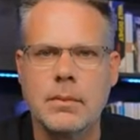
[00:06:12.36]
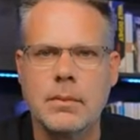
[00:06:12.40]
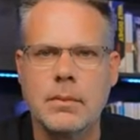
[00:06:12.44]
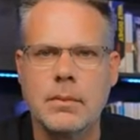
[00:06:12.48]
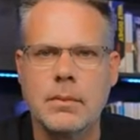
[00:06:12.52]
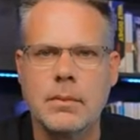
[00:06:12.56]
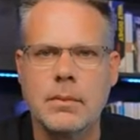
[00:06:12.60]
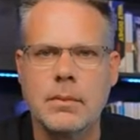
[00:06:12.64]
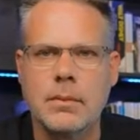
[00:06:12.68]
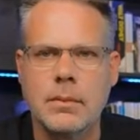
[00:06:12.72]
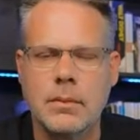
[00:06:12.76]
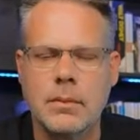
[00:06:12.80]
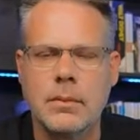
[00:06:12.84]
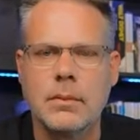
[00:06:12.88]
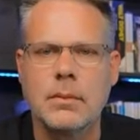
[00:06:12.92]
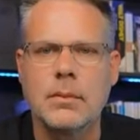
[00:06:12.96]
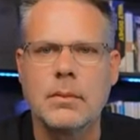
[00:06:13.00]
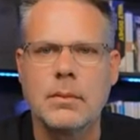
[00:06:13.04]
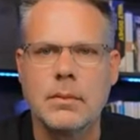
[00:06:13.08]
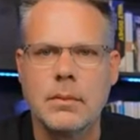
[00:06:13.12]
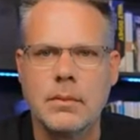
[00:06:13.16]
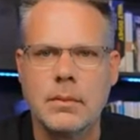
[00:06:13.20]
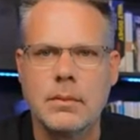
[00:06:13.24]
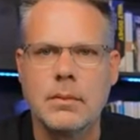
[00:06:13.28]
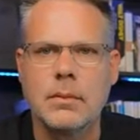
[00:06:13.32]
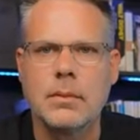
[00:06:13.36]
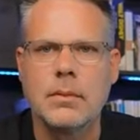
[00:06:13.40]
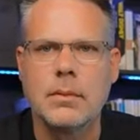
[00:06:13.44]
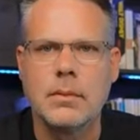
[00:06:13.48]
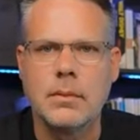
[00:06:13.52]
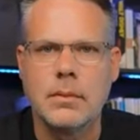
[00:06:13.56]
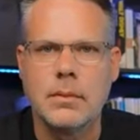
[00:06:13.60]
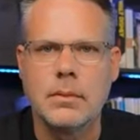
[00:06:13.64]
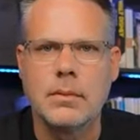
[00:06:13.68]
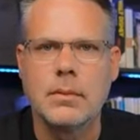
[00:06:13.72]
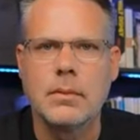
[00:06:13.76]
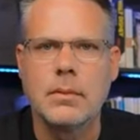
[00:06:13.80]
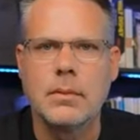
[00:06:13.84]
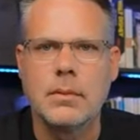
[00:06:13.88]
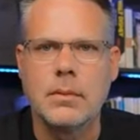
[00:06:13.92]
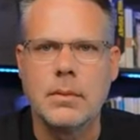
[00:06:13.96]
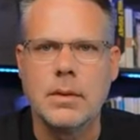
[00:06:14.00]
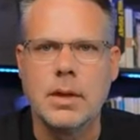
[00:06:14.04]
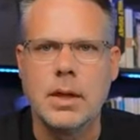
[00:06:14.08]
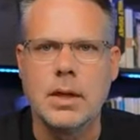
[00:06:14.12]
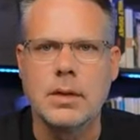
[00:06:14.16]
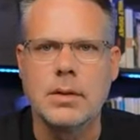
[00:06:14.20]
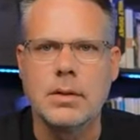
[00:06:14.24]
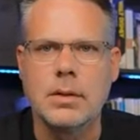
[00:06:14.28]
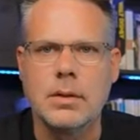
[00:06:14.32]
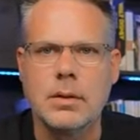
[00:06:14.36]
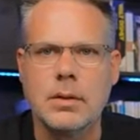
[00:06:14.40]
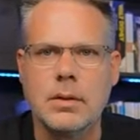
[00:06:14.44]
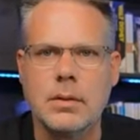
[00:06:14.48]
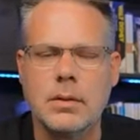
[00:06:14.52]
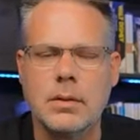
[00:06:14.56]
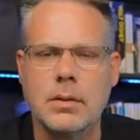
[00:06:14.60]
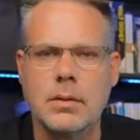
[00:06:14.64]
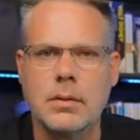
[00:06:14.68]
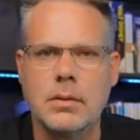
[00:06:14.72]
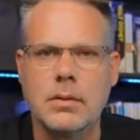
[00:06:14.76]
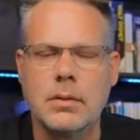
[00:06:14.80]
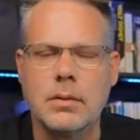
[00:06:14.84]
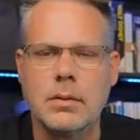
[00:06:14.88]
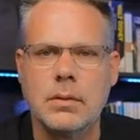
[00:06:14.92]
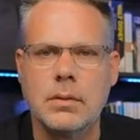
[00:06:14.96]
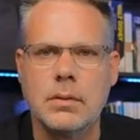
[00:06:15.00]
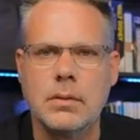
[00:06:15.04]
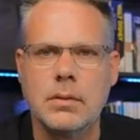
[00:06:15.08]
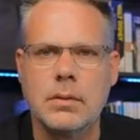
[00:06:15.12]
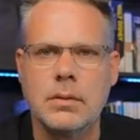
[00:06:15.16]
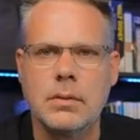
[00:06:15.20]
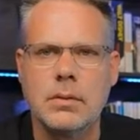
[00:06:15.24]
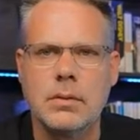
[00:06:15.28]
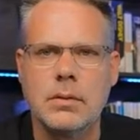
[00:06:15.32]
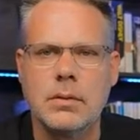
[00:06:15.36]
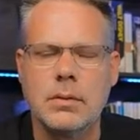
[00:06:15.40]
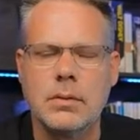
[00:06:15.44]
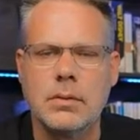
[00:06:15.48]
[no speech]